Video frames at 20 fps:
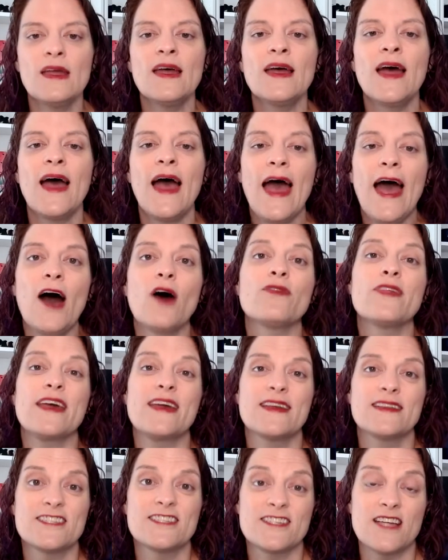How they
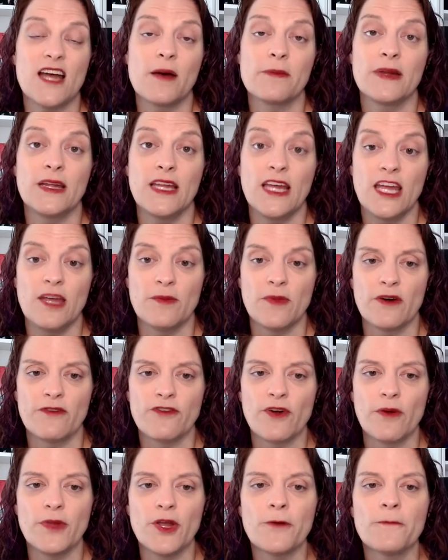can stop getting email
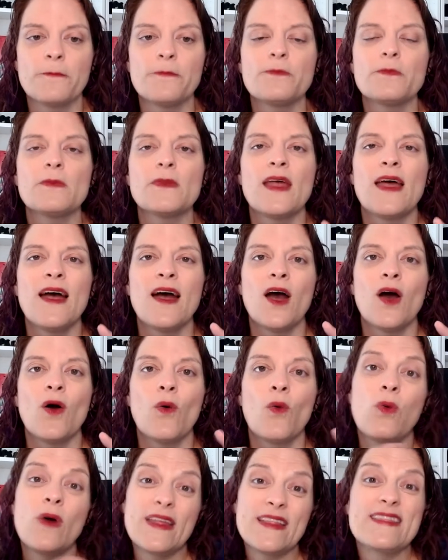from you.
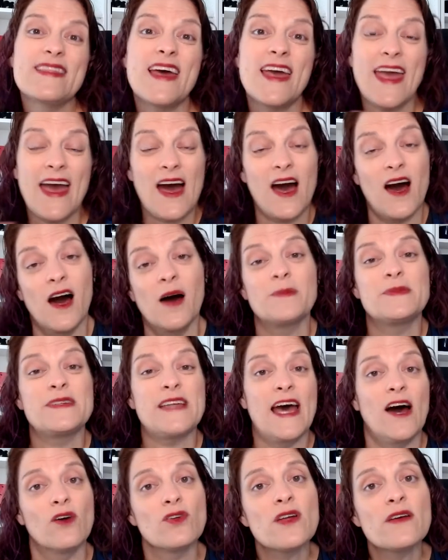When they opt
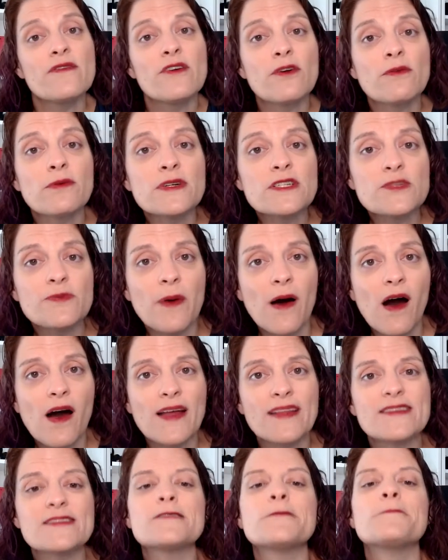out of a
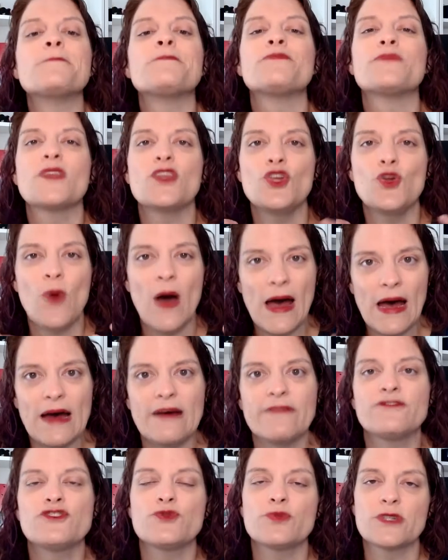response, you
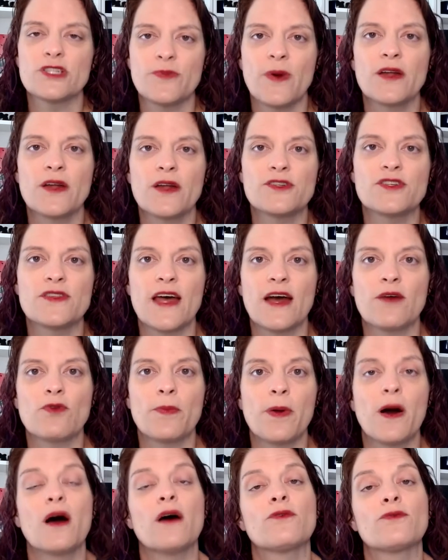have to respond to that
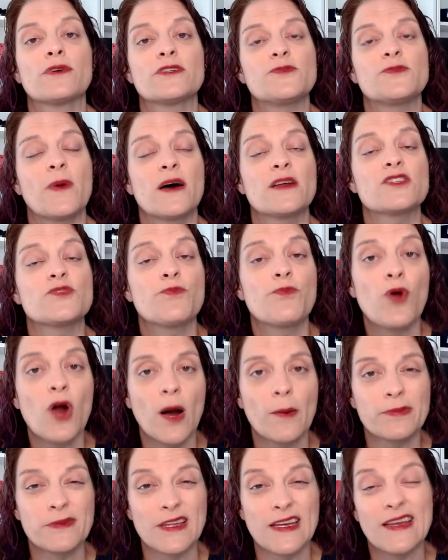response
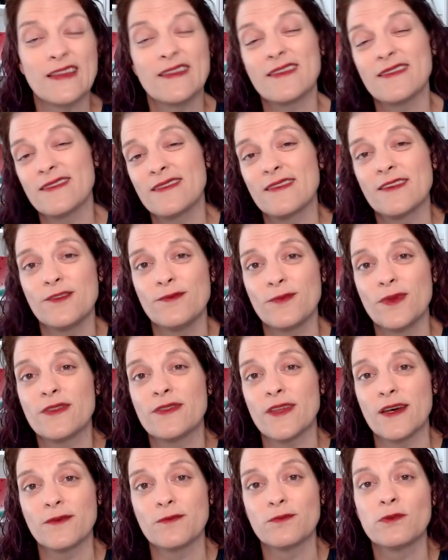promptly. And
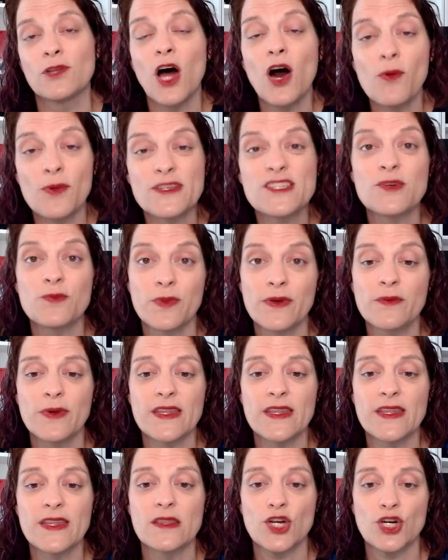the law was
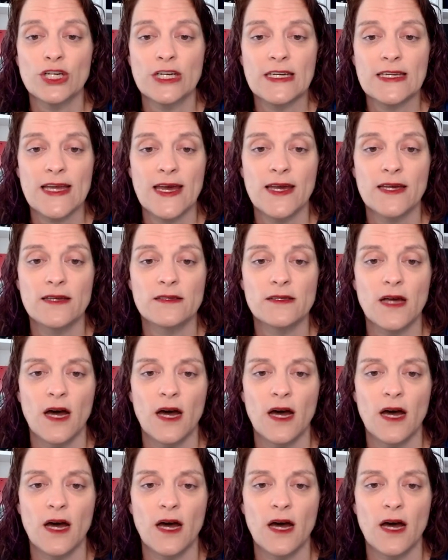within 30 days.